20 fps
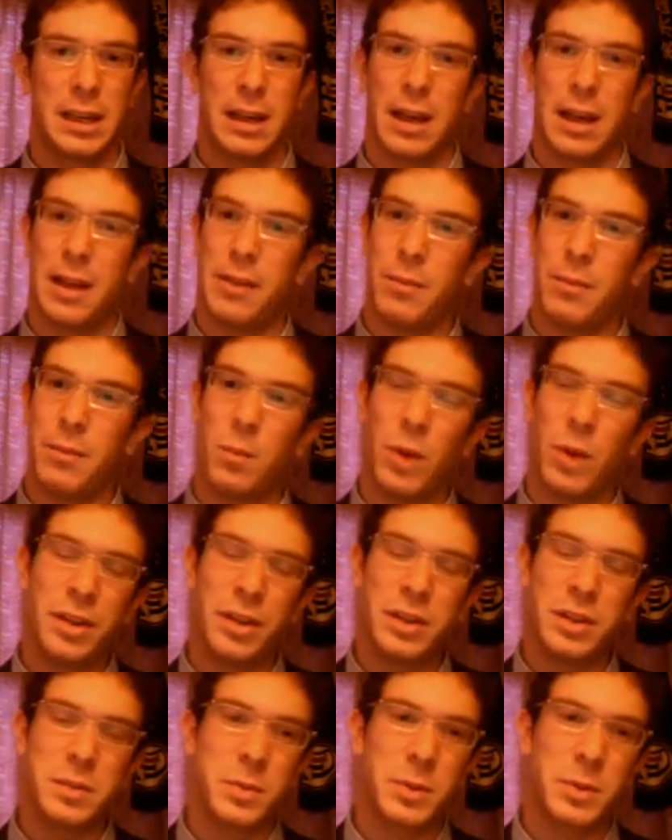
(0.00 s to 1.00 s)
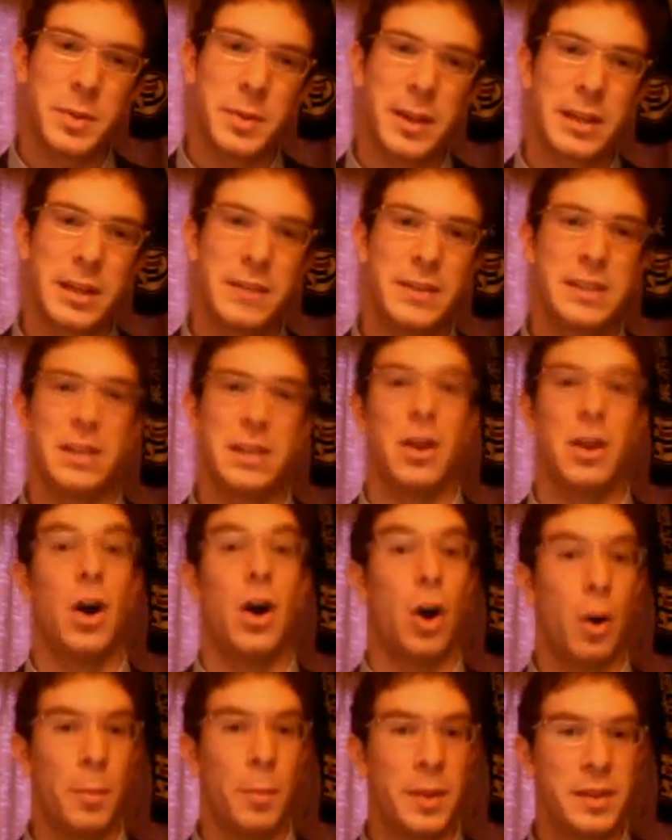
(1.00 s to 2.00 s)
And while this perspective isn't
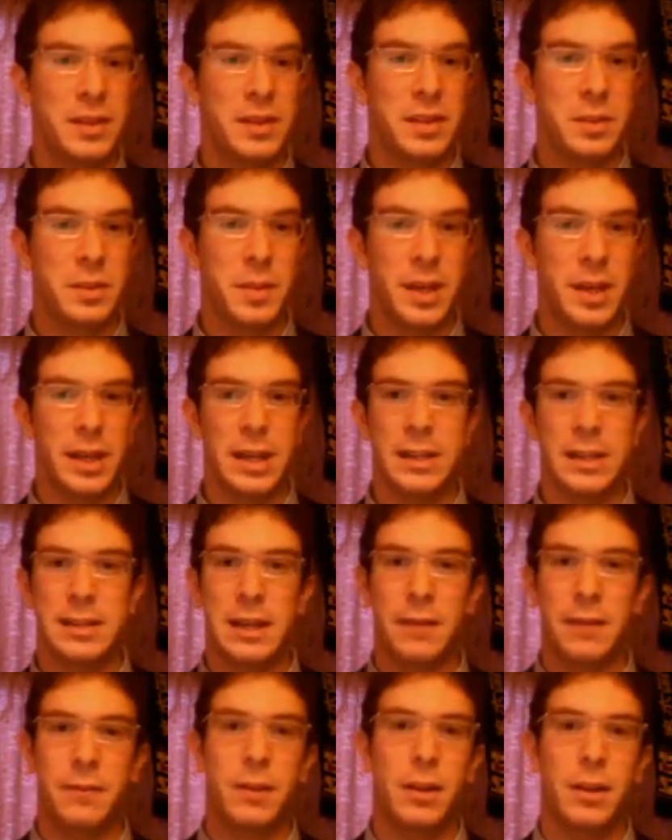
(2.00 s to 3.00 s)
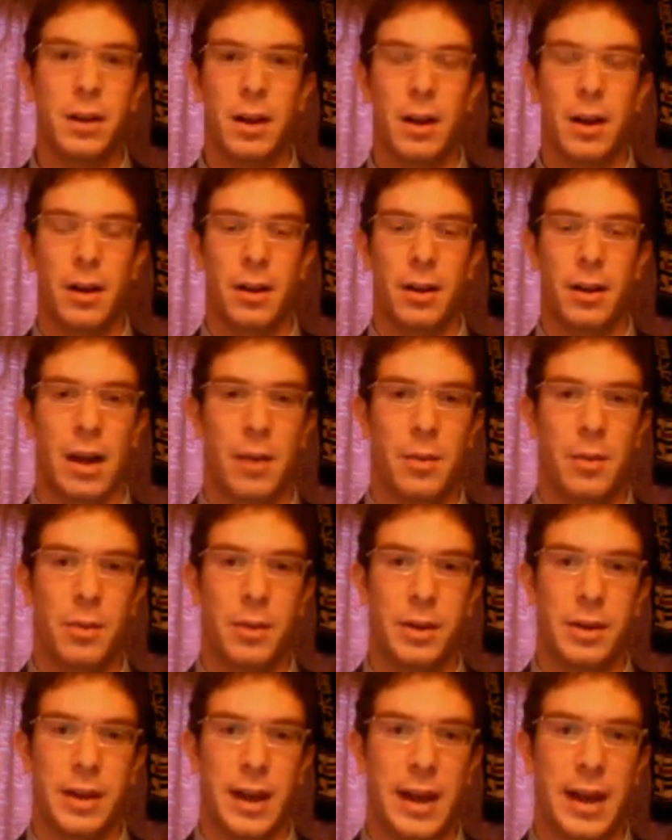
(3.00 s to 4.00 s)
all businessmen, it's definitely not an uncommon
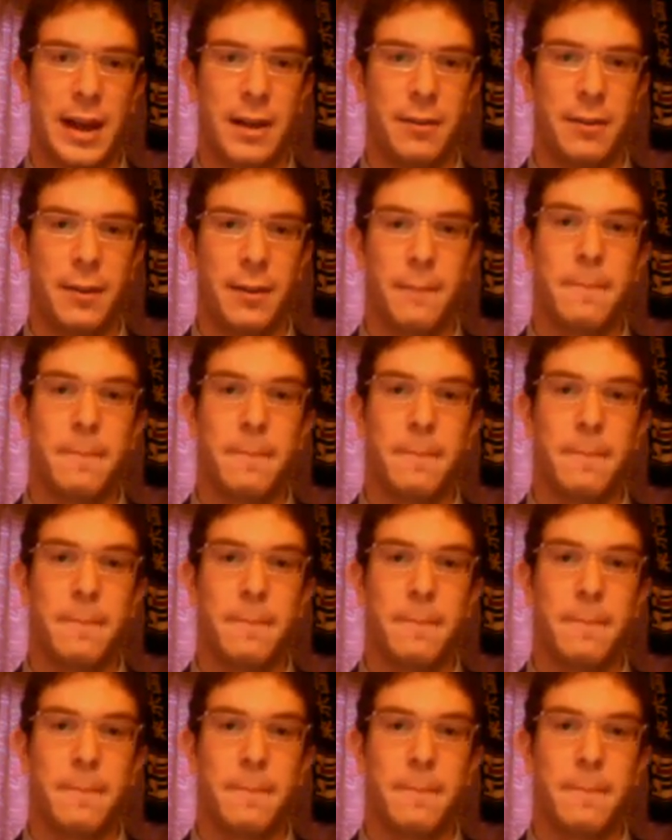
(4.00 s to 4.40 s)
one to have.